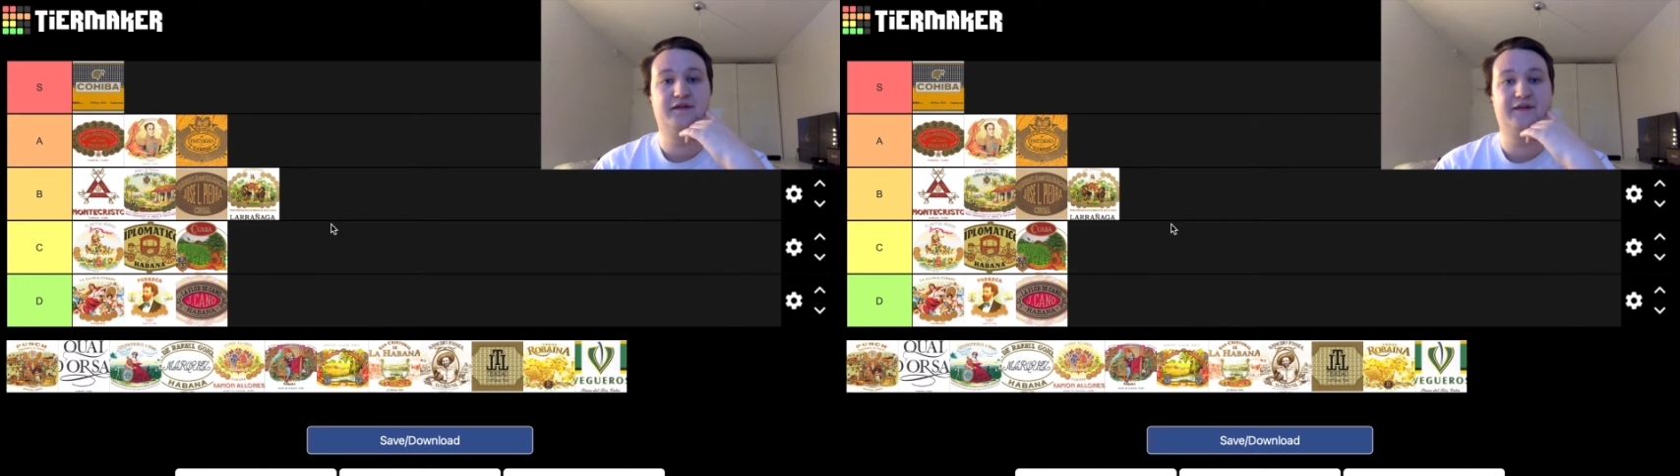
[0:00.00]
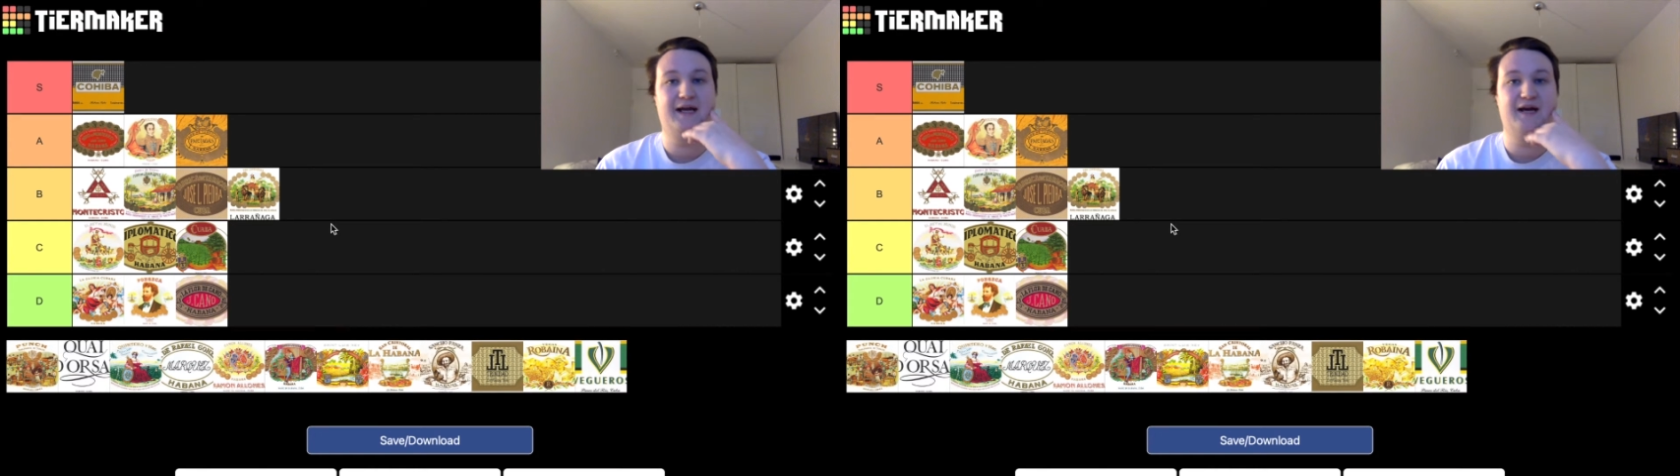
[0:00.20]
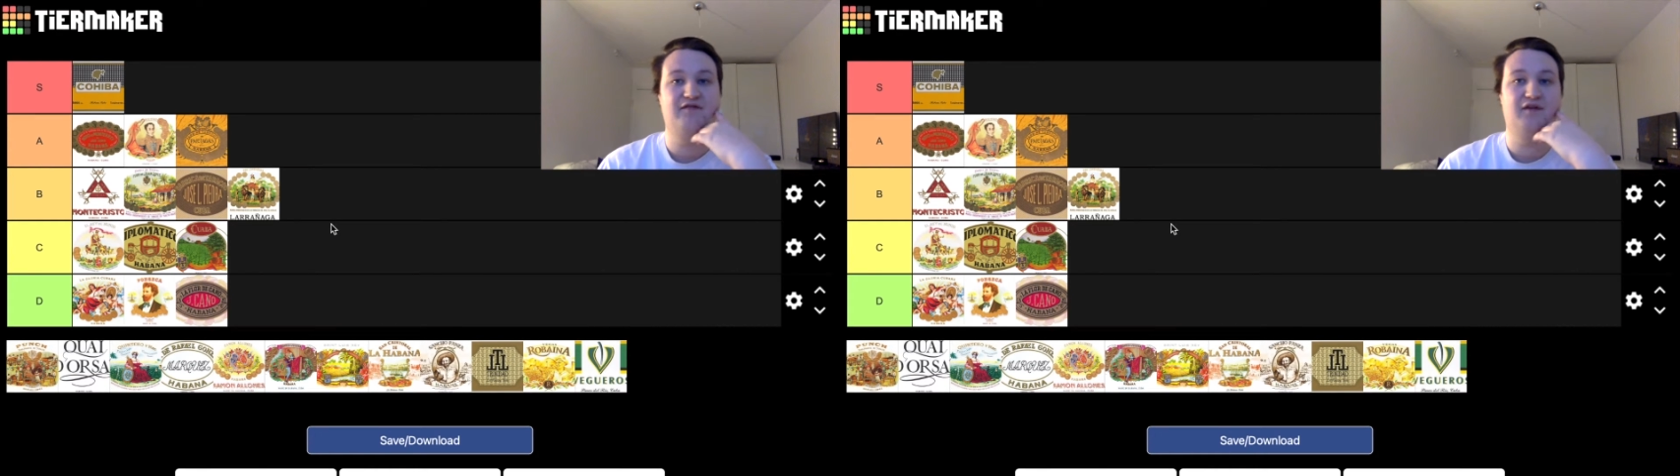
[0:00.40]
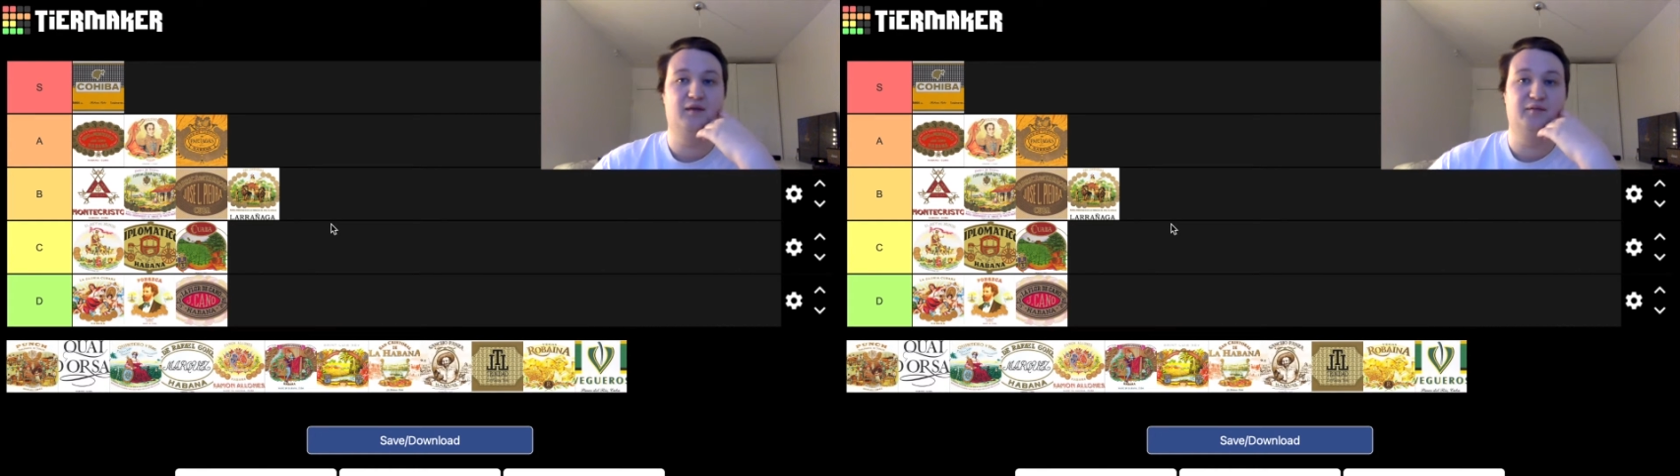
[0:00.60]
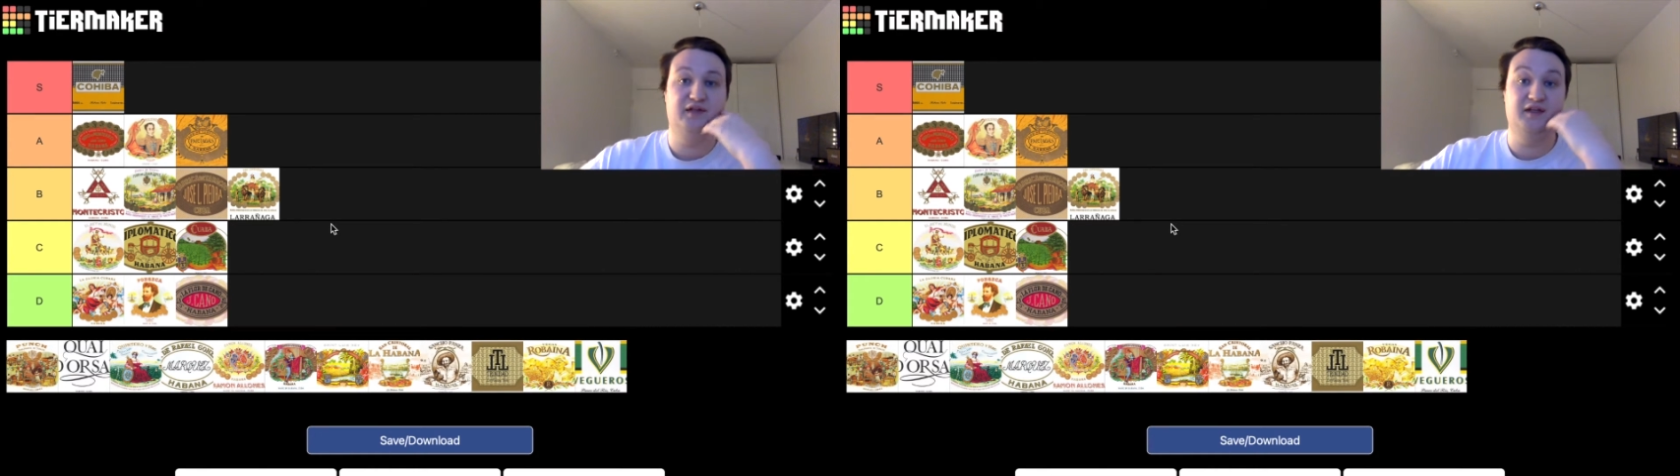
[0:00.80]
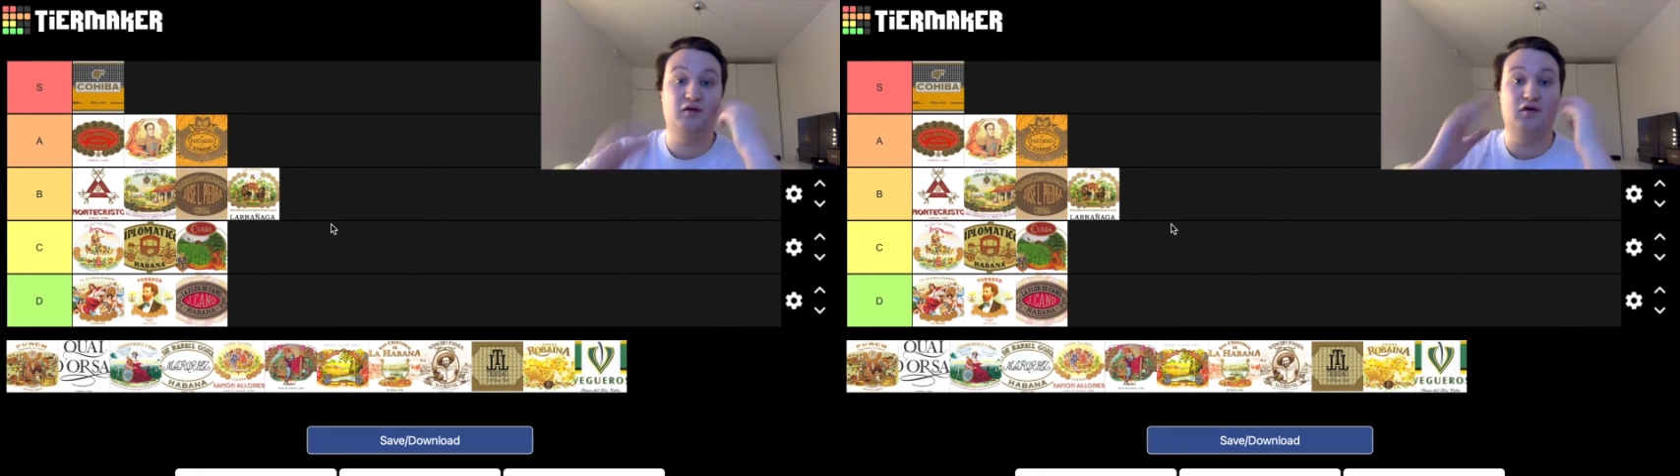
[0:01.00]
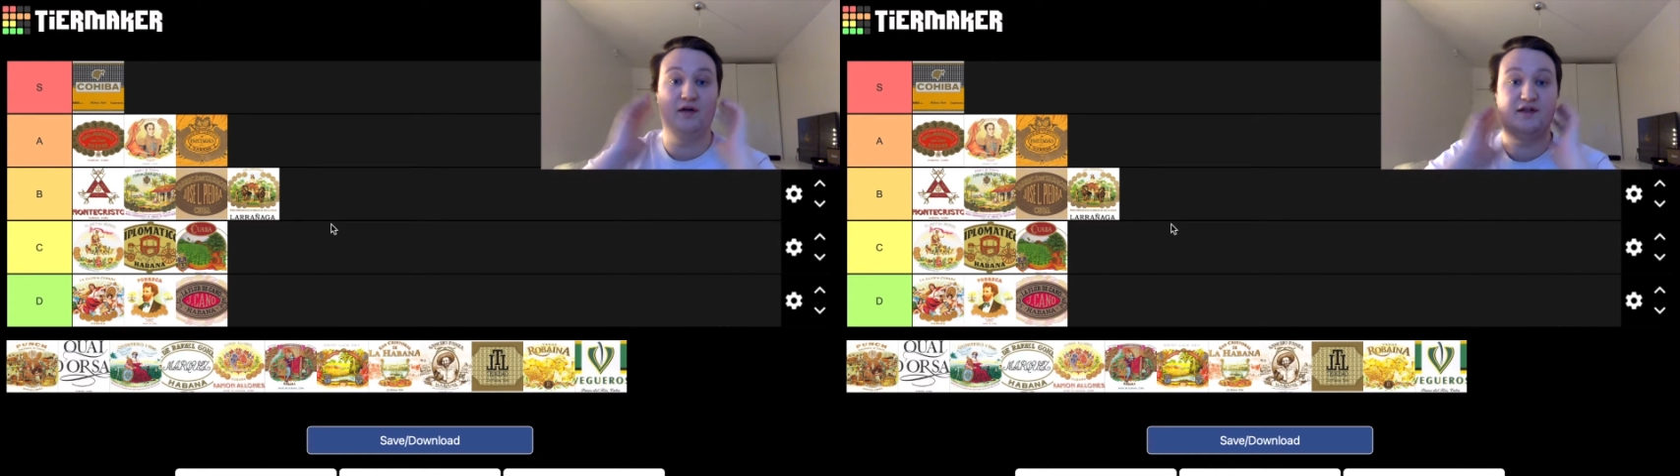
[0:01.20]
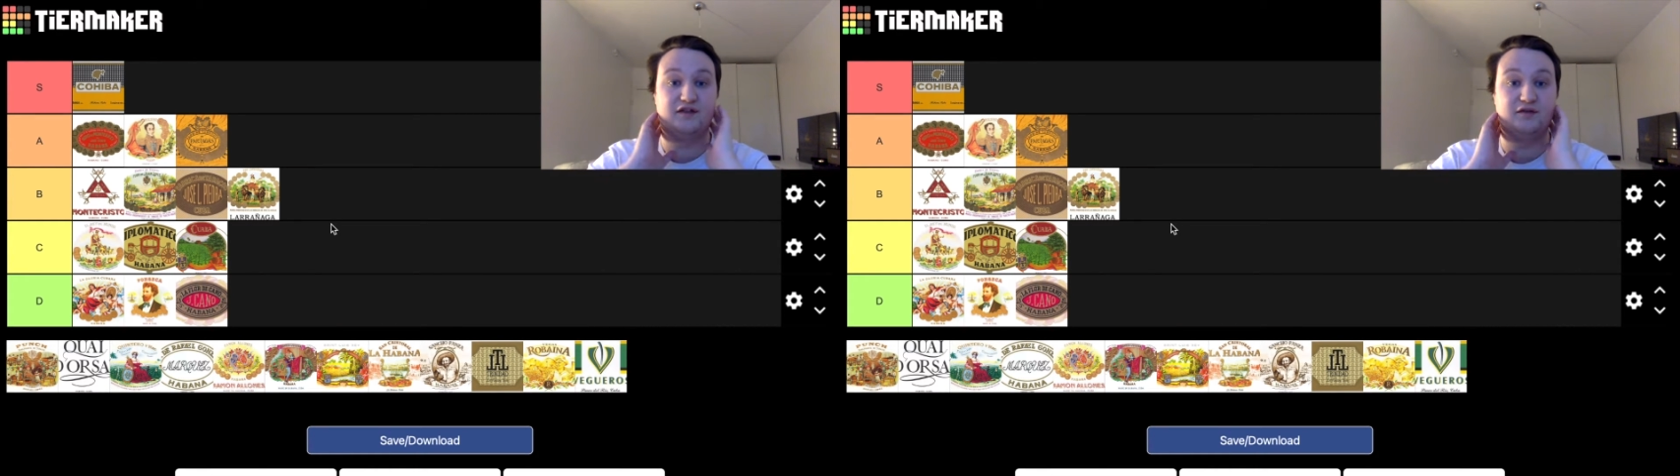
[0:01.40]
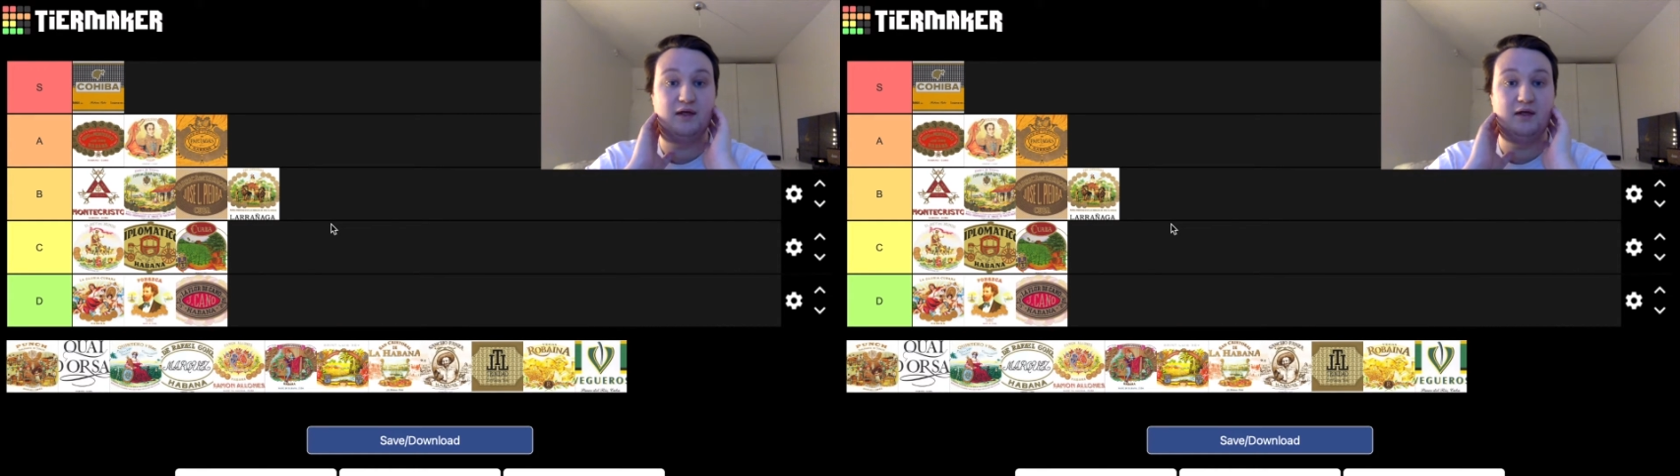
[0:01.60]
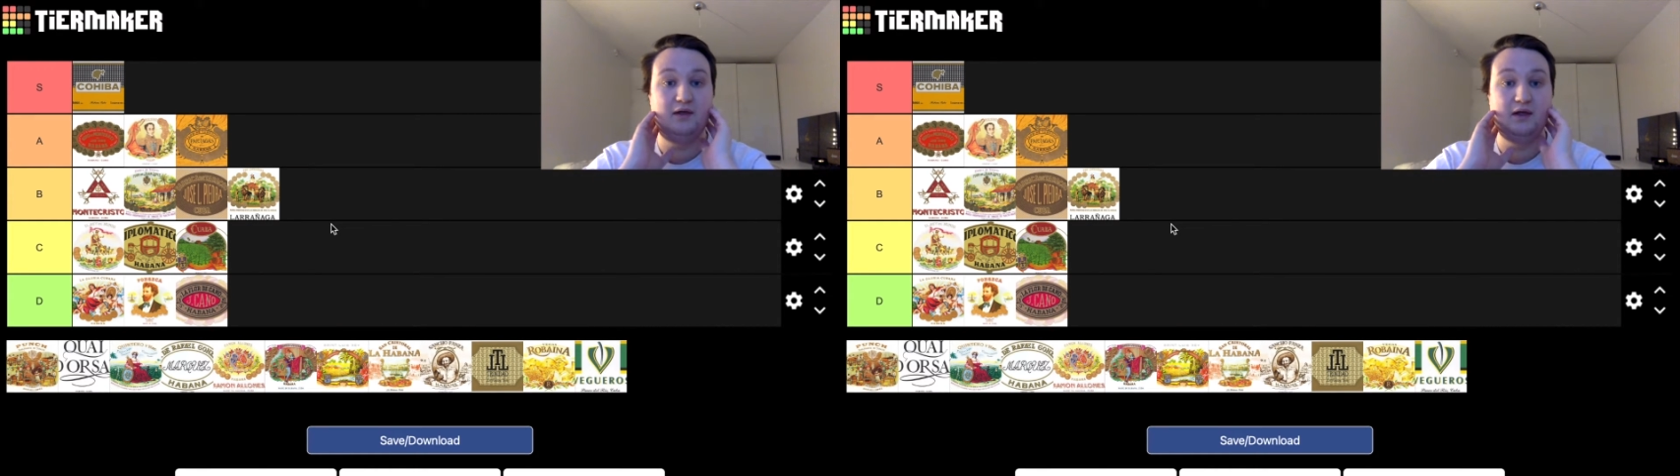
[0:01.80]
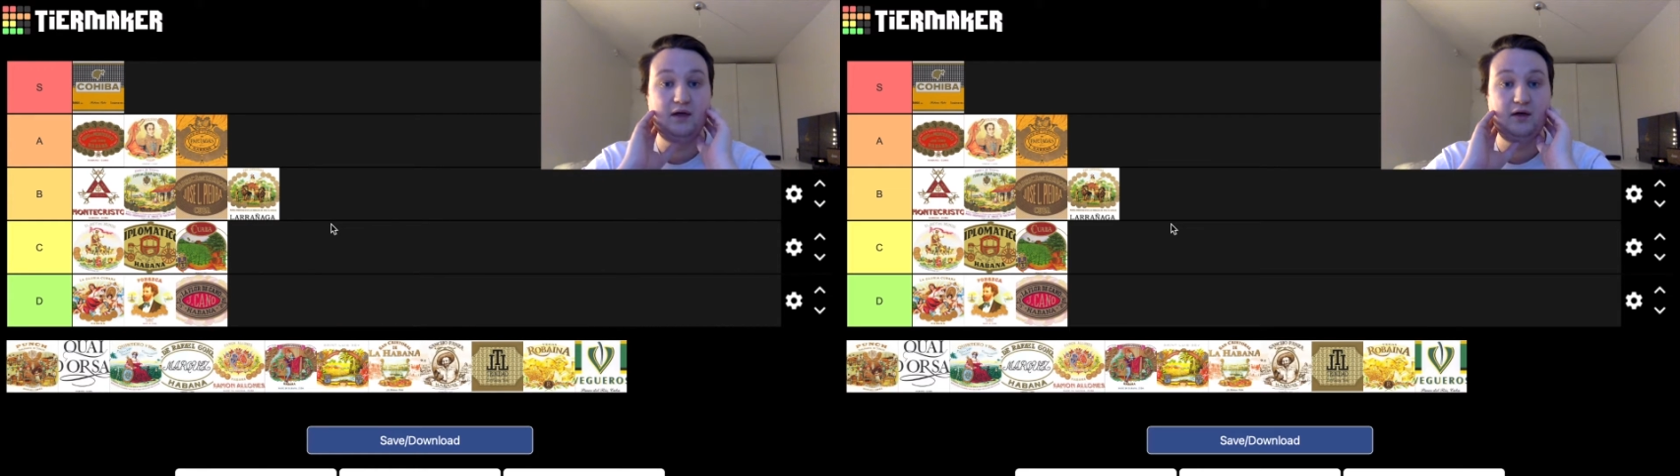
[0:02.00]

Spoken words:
Then they have the Petit Coronas as well,